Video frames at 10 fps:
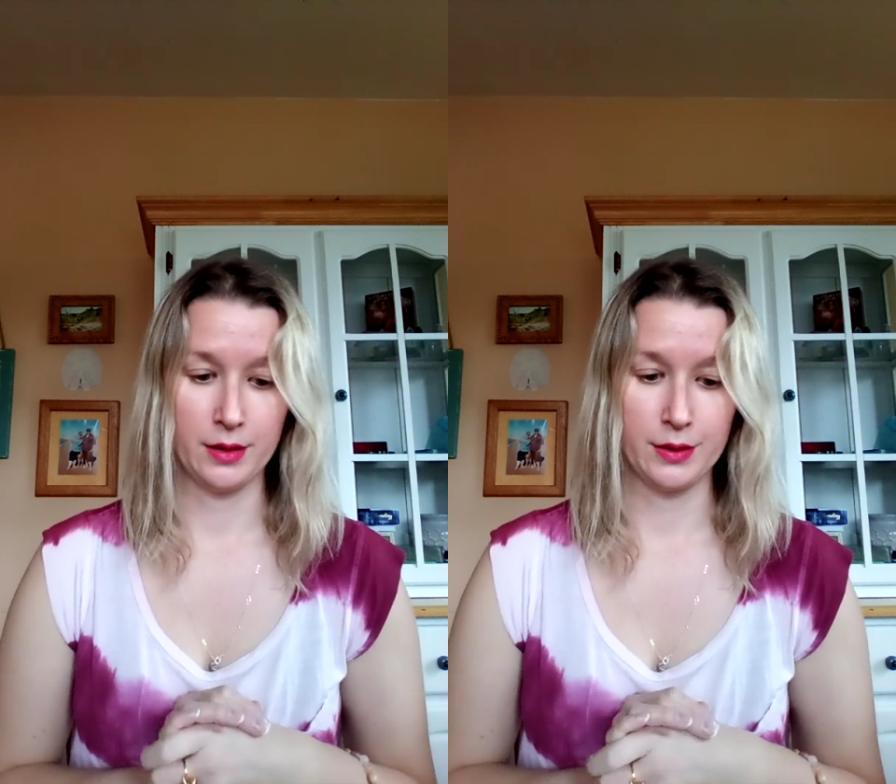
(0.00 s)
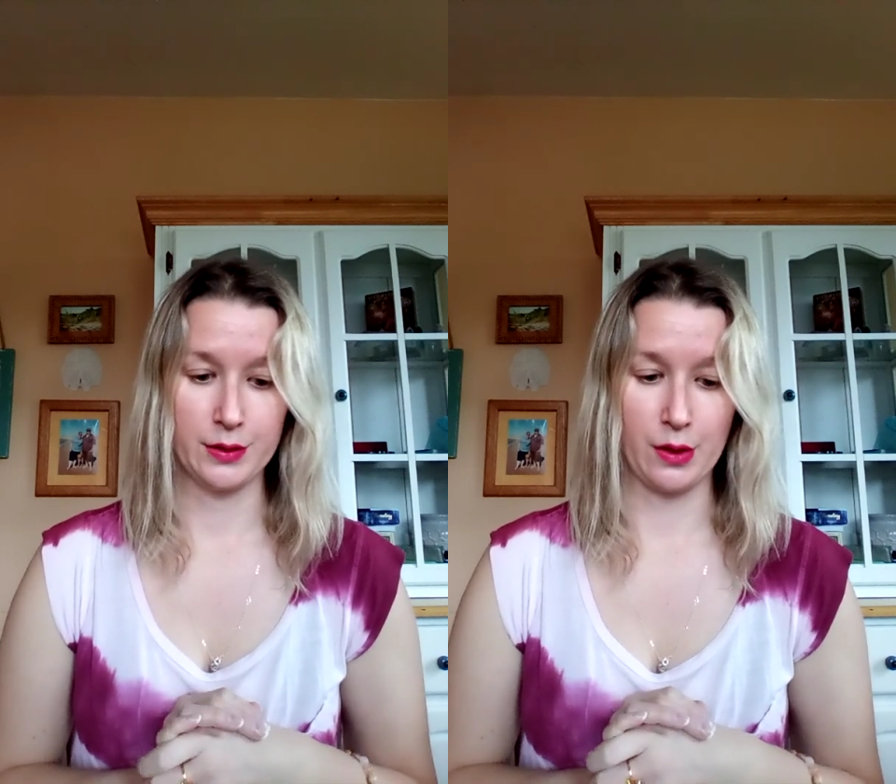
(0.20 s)

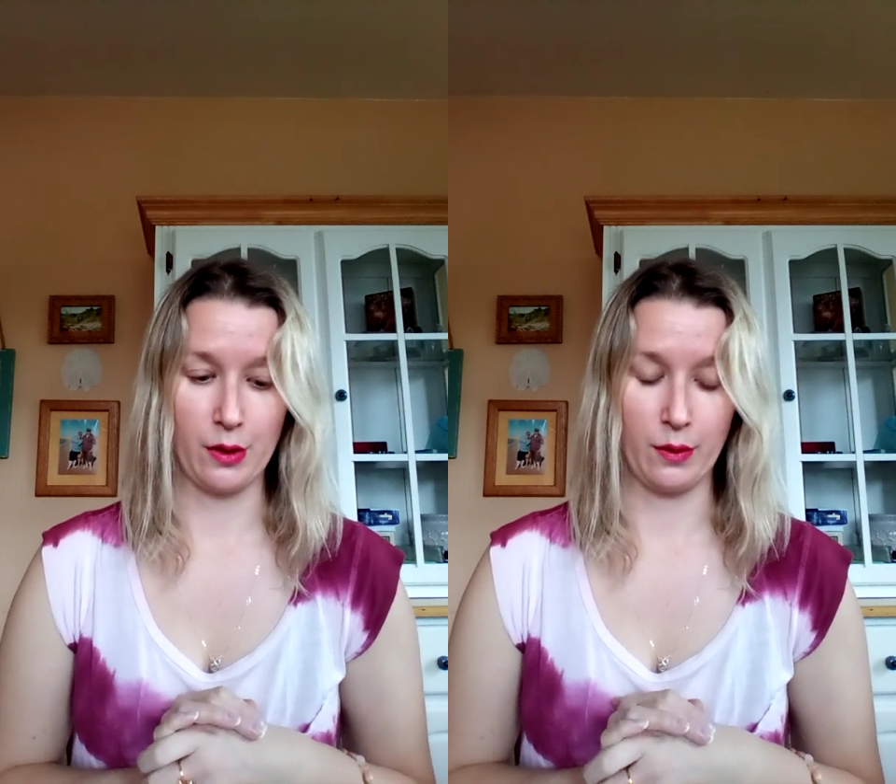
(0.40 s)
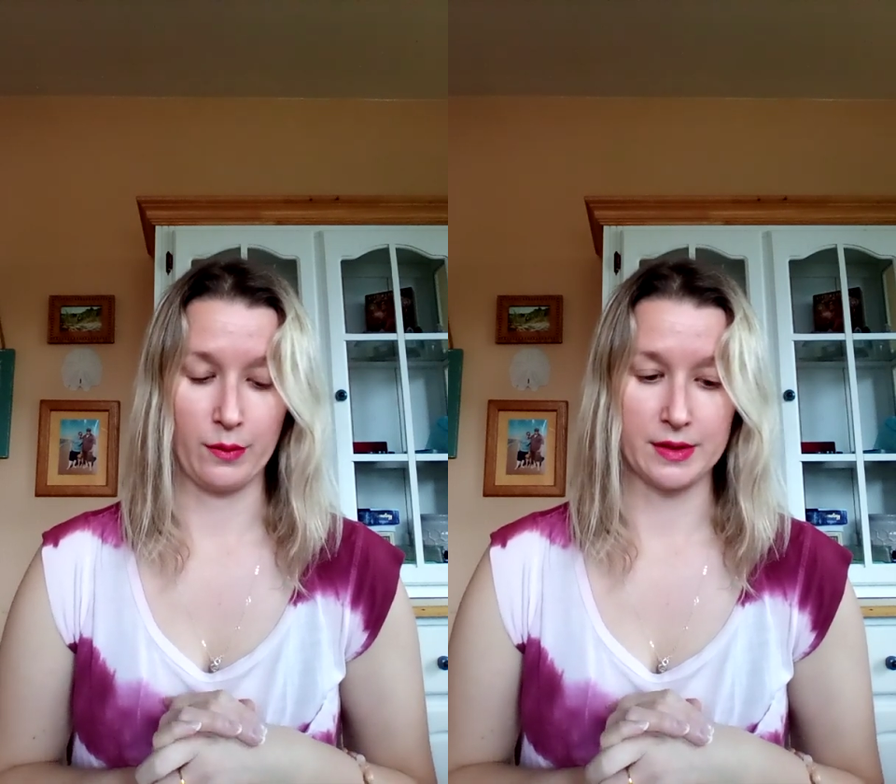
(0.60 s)

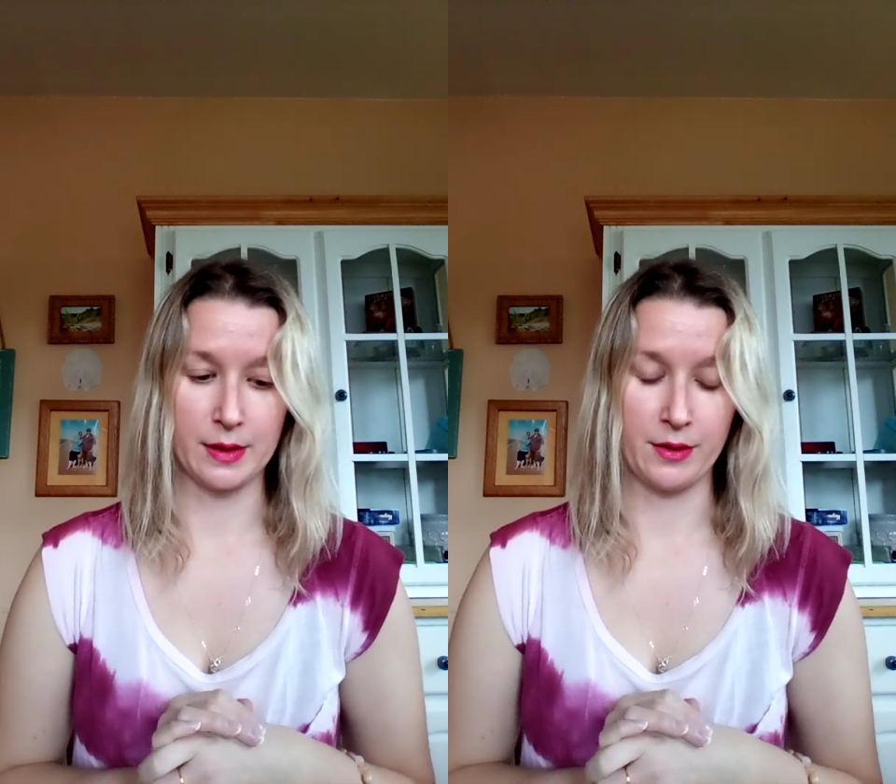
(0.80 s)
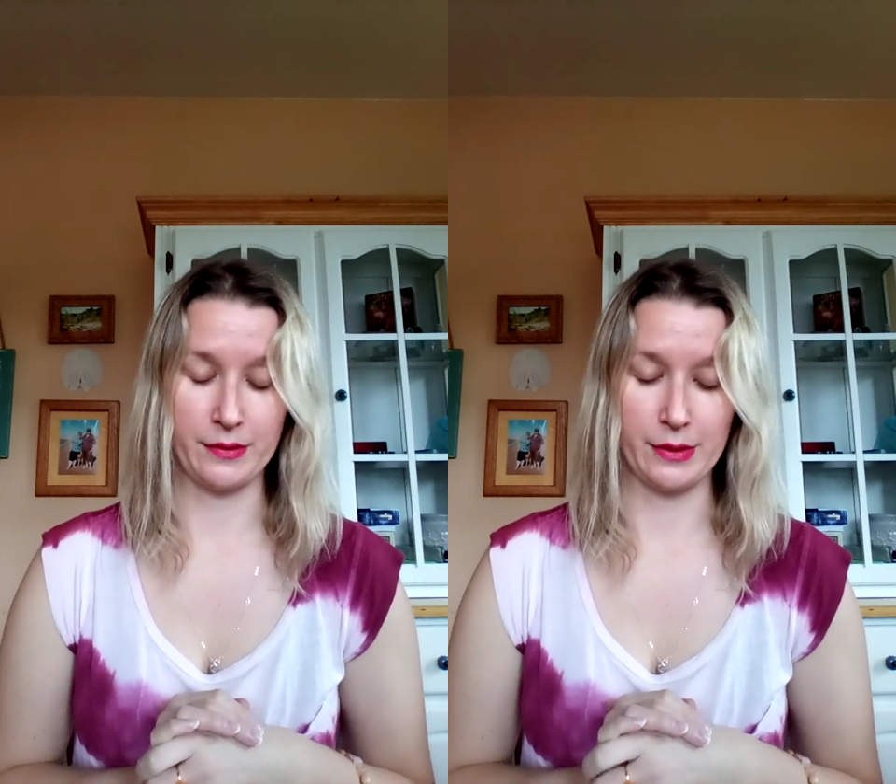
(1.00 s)
So
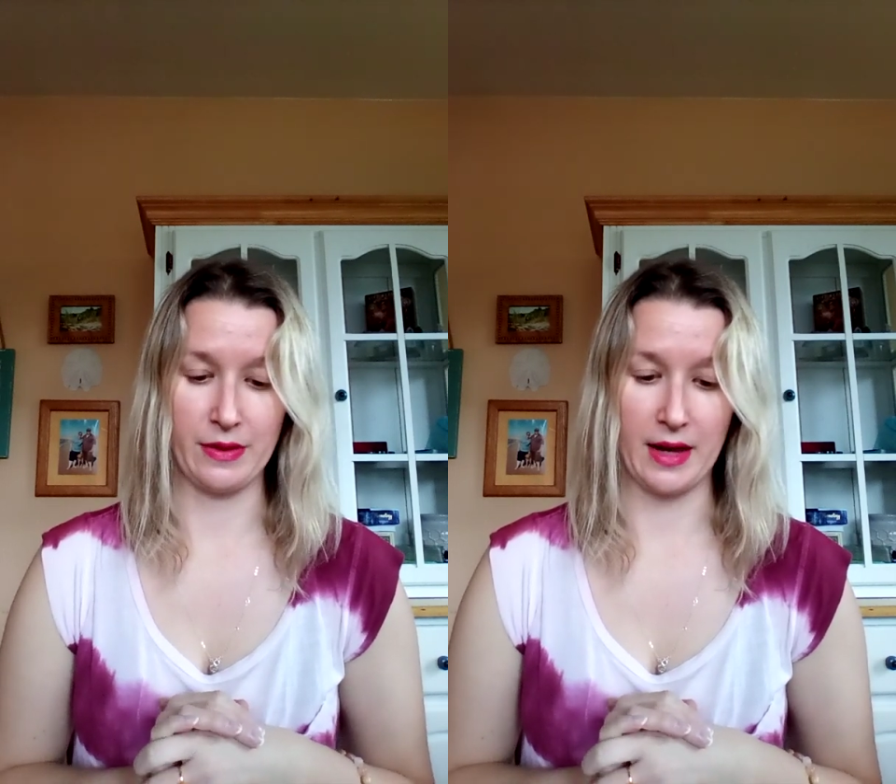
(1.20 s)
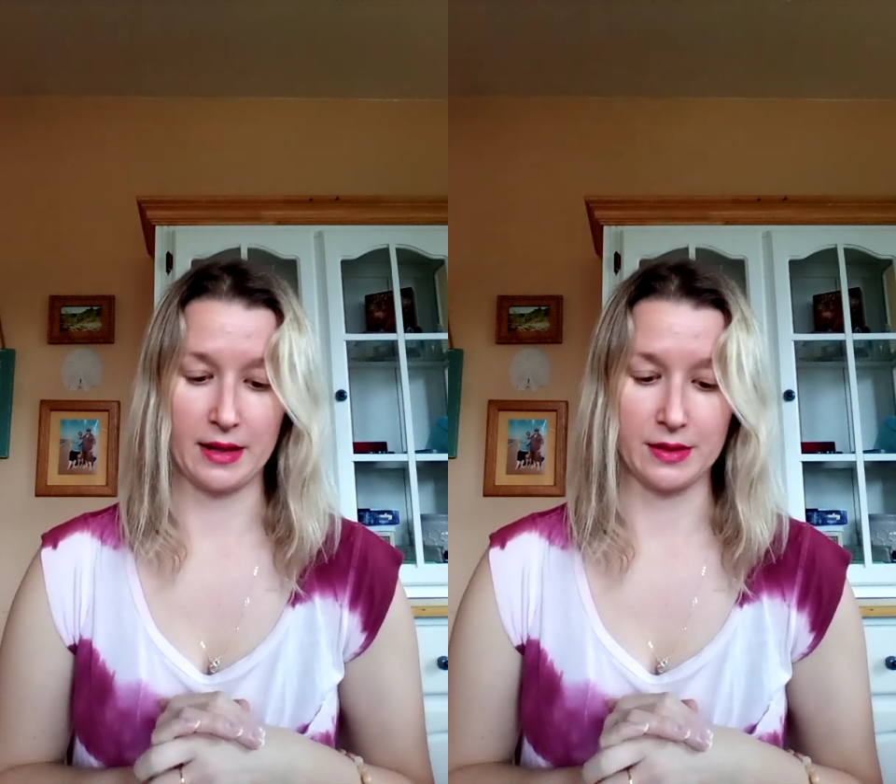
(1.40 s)
some of you,
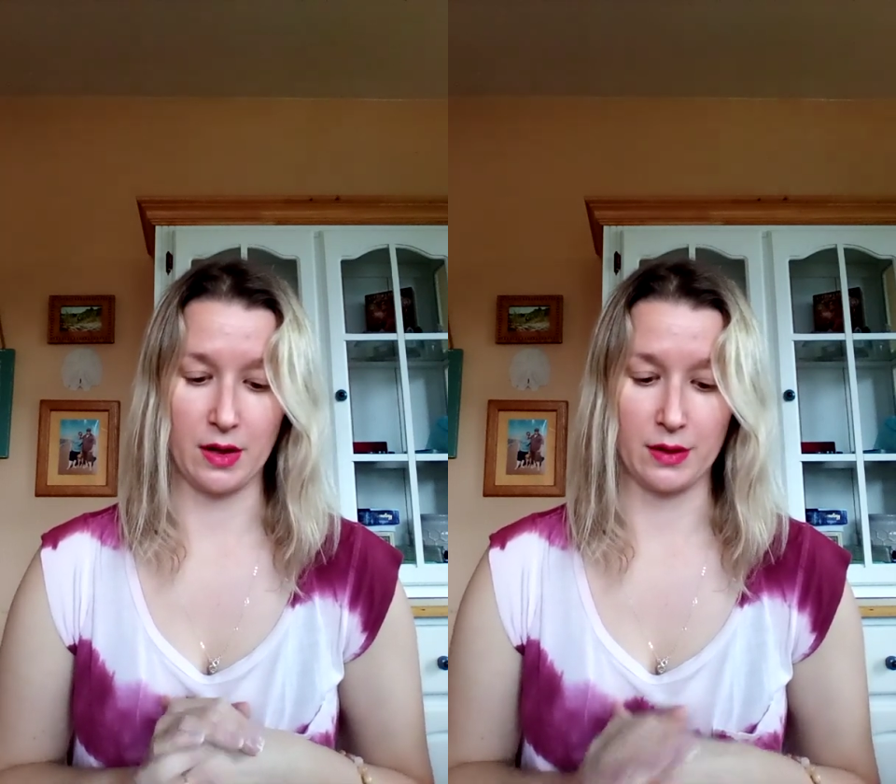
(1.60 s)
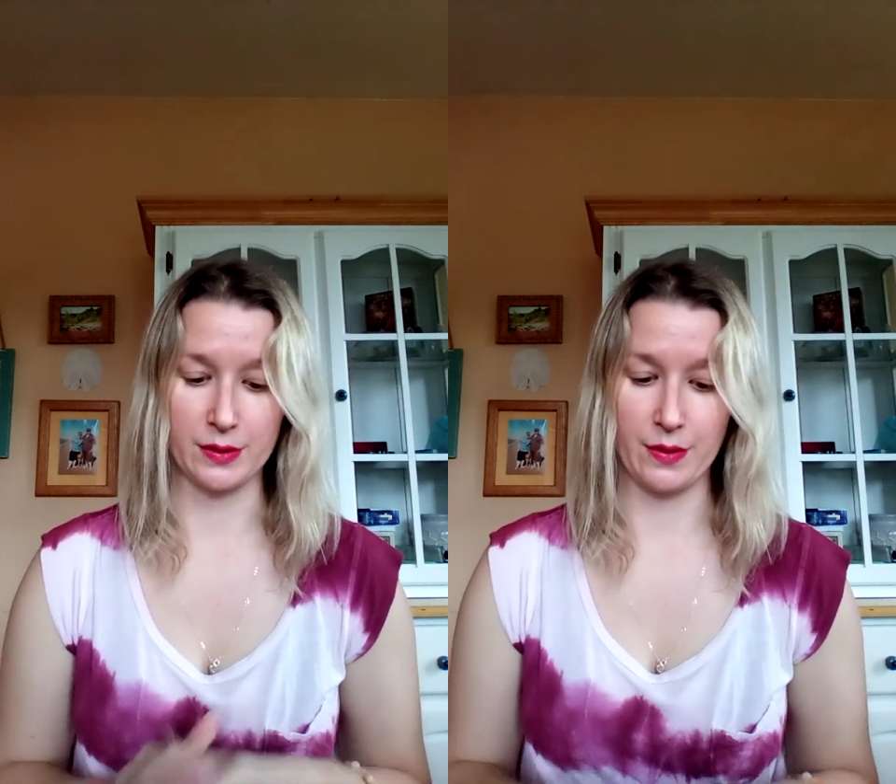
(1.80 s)
that is
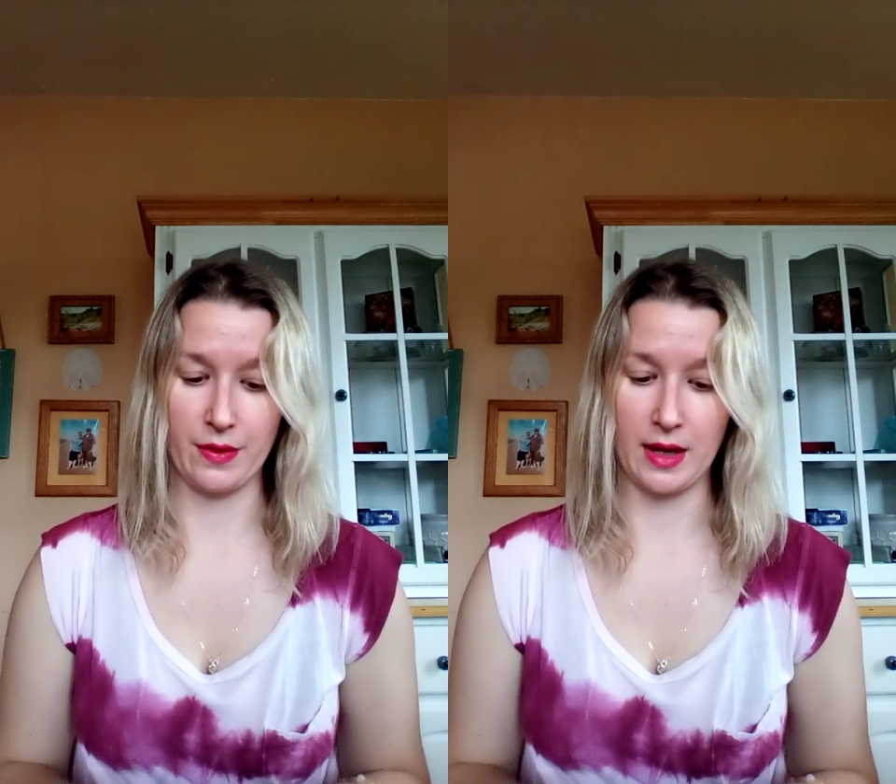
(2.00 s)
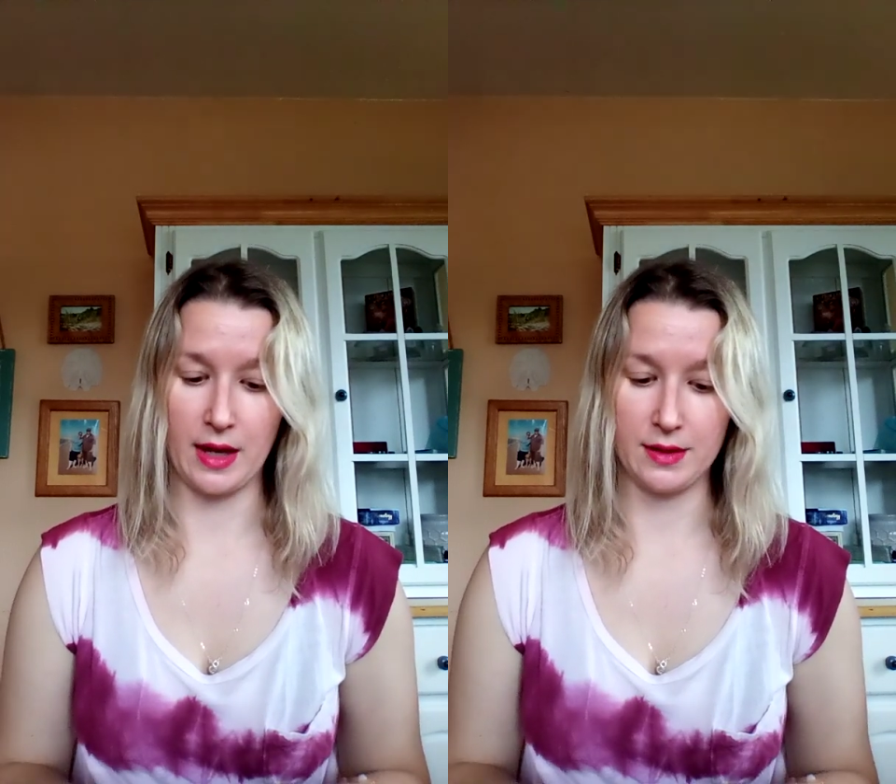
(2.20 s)
also the
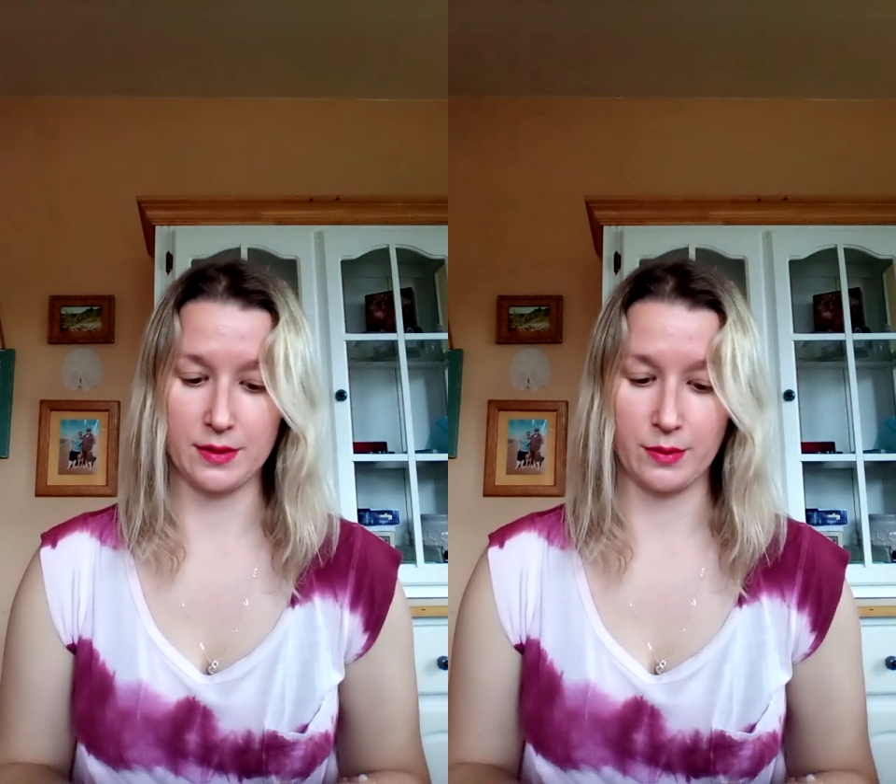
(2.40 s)
case